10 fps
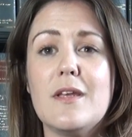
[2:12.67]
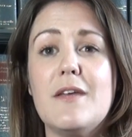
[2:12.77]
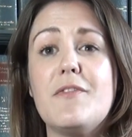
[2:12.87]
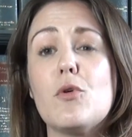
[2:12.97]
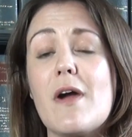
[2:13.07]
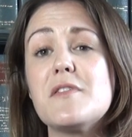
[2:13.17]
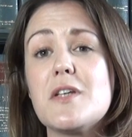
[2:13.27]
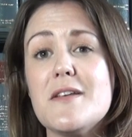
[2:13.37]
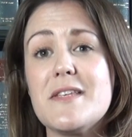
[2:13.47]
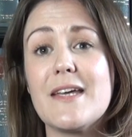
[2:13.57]
If you're
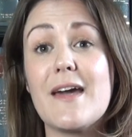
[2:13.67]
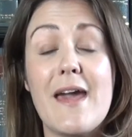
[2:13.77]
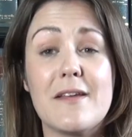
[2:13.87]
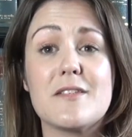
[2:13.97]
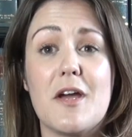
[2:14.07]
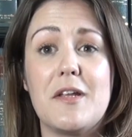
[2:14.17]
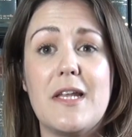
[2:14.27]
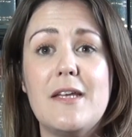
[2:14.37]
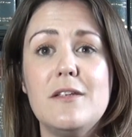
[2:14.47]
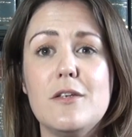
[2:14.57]
advertising it
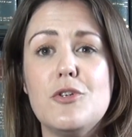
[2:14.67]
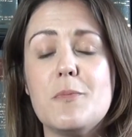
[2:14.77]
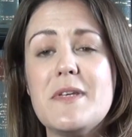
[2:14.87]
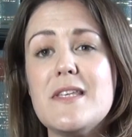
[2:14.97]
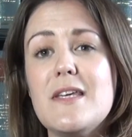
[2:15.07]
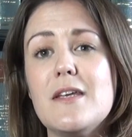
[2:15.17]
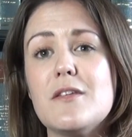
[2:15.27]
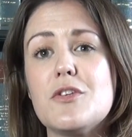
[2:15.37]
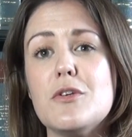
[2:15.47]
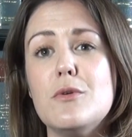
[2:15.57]
externally, you should be
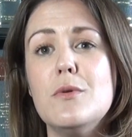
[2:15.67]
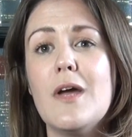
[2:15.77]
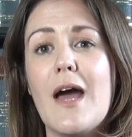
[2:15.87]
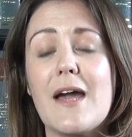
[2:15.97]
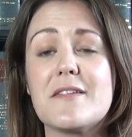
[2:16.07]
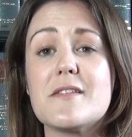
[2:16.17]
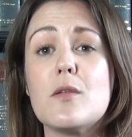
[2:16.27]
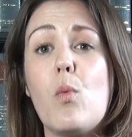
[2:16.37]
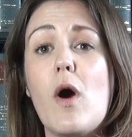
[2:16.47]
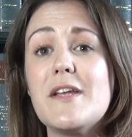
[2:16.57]
seeking to access
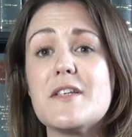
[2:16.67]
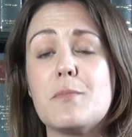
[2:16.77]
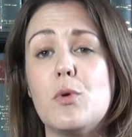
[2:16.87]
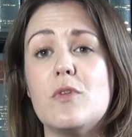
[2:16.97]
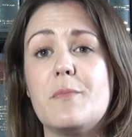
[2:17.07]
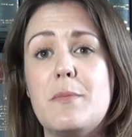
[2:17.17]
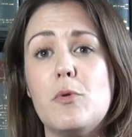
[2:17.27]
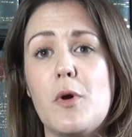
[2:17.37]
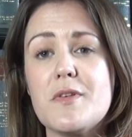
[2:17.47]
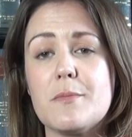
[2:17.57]
the widest pool of
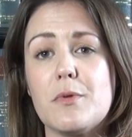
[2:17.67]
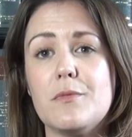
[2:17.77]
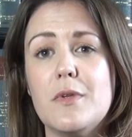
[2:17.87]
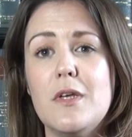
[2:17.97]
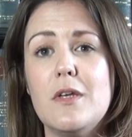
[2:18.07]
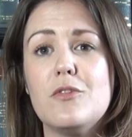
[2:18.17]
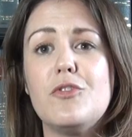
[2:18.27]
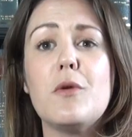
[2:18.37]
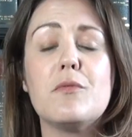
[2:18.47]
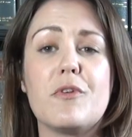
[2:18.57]
people possible. Don't,